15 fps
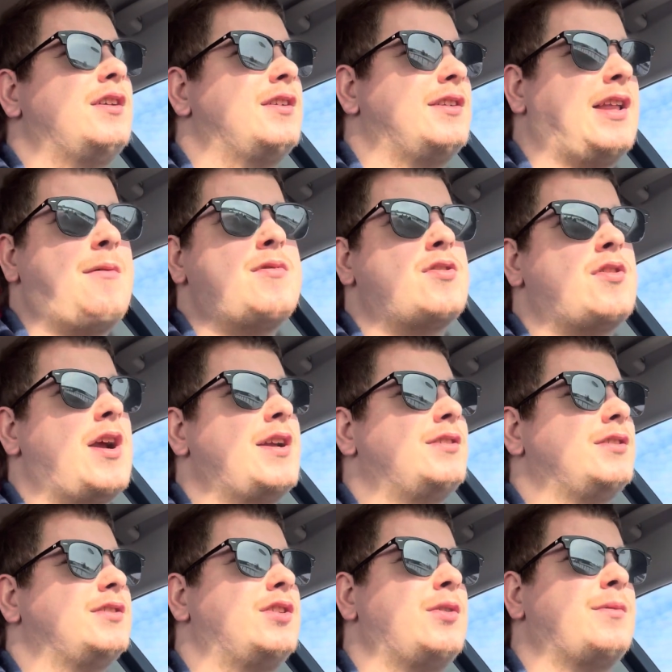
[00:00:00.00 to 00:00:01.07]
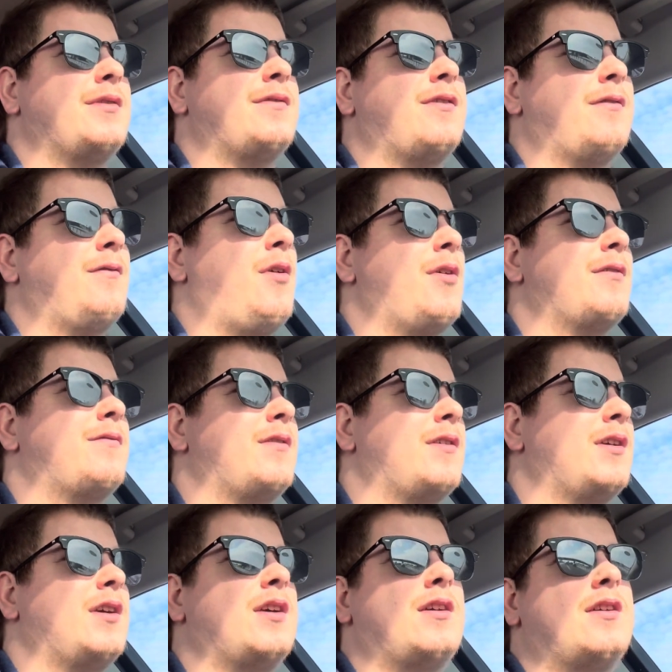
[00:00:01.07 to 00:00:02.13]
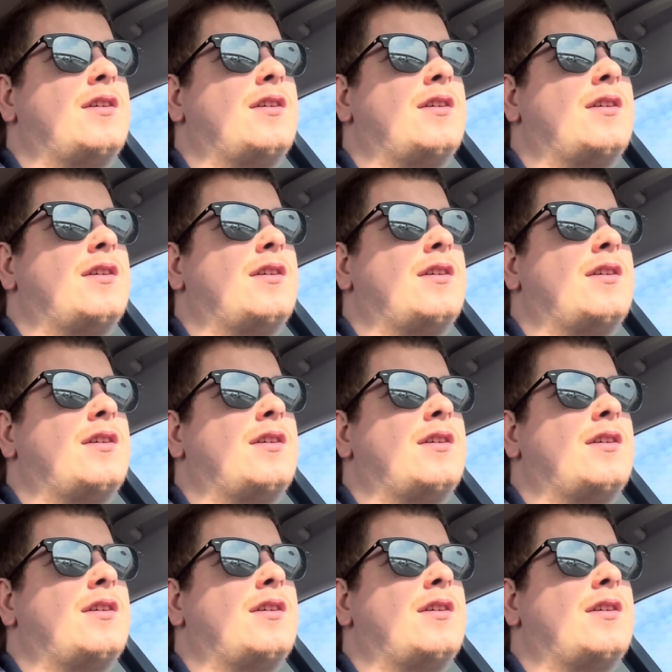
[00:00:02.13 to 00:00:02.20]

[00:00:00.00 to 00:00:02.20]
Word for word: Democrats are stupid for voting for her.